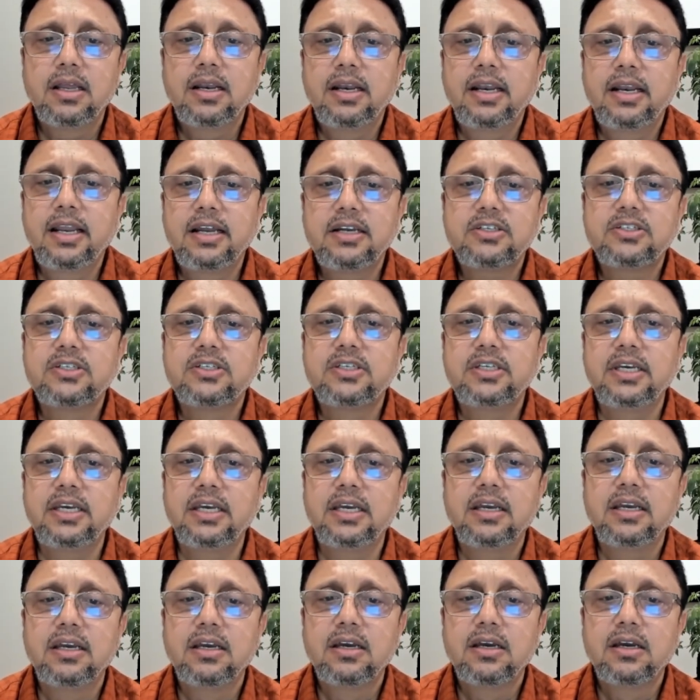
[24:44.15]
Let's
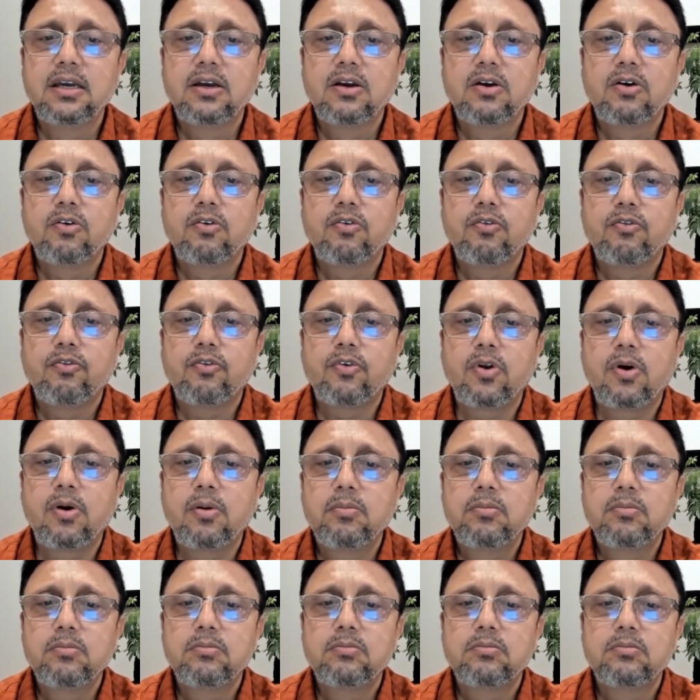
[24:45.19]
see
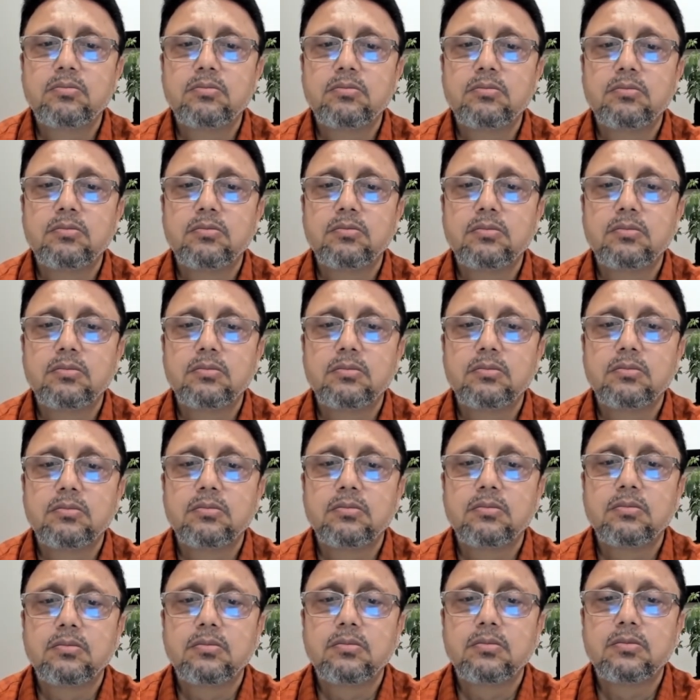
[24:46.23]
from
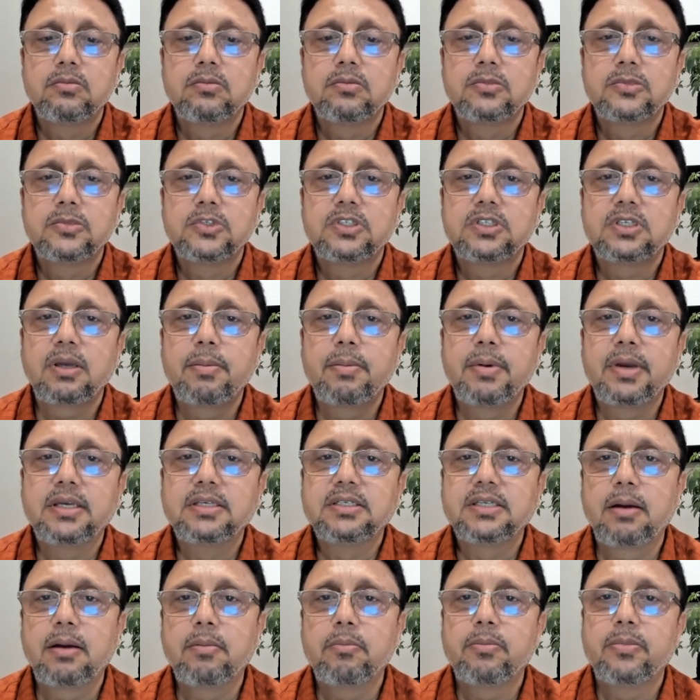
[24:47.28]
some
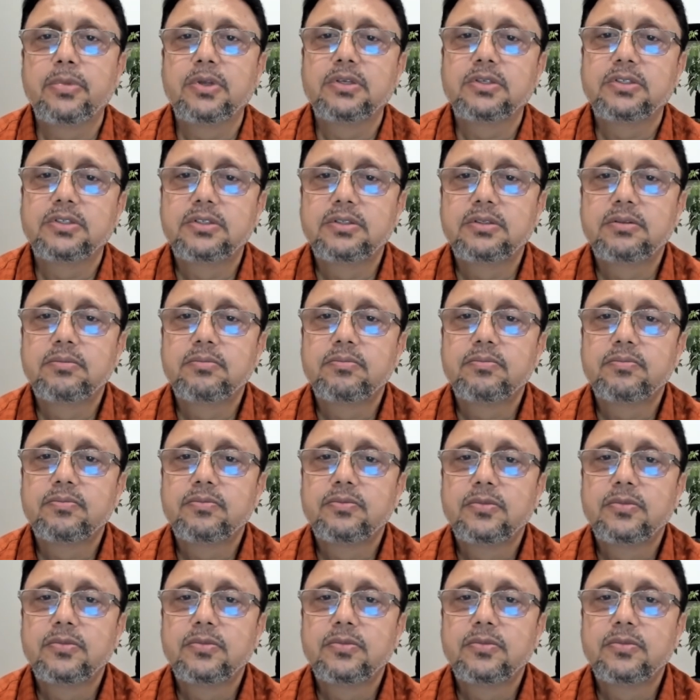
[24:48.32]
examples.